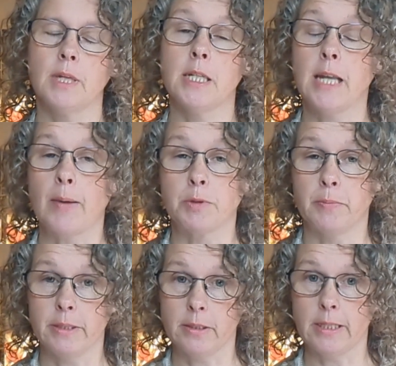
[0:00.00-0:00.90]

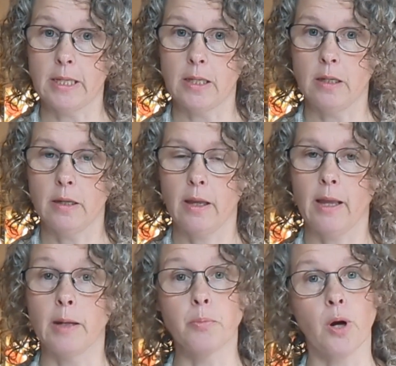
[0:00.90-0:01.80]
adaptability,
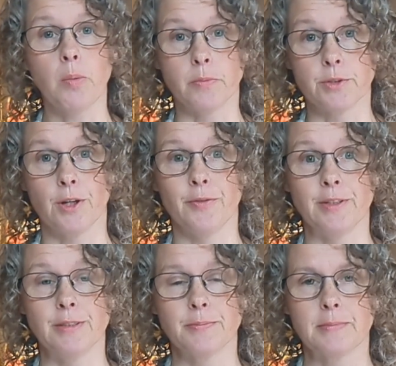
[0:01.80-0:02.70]
and problem
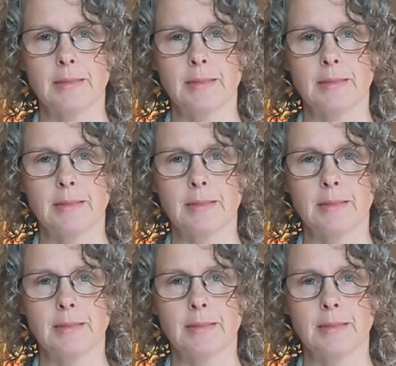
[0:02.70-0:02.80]
solving.